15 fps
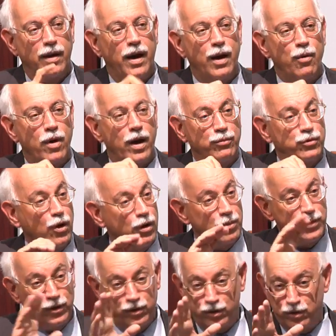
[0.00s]
I, I told
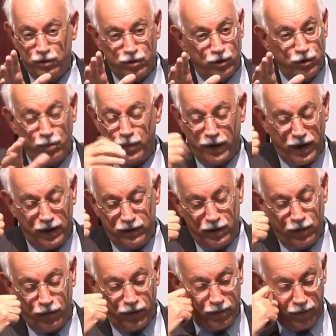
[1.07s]
him he should do a book. I had
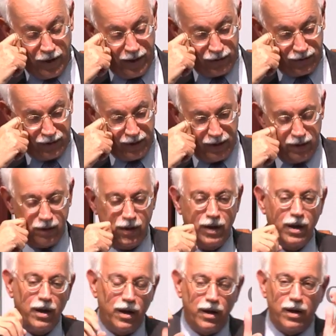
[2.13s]
dinner with him last night.
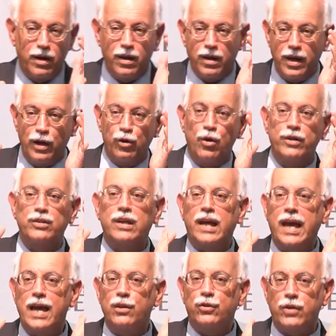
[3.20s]
He looked
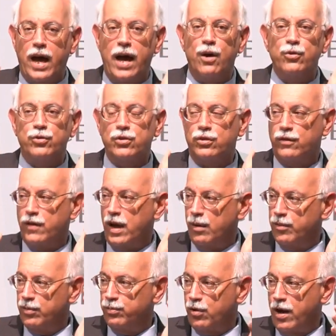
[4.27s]
at 8,000
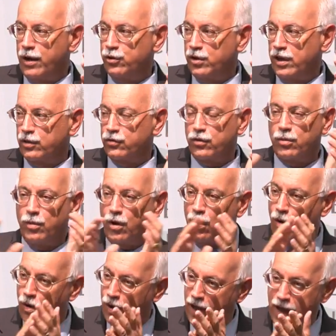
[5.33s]
development projects from a
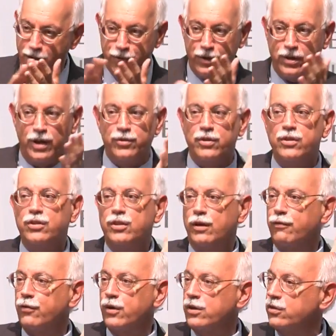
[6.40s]
whole half a dozen
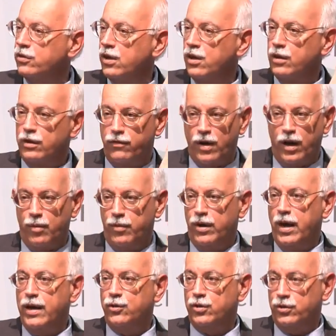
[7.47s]
different
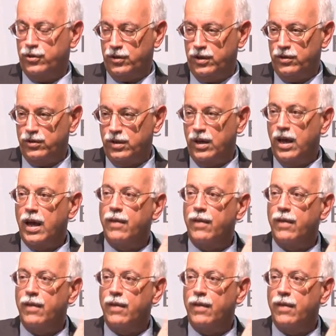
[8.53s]
development agencies.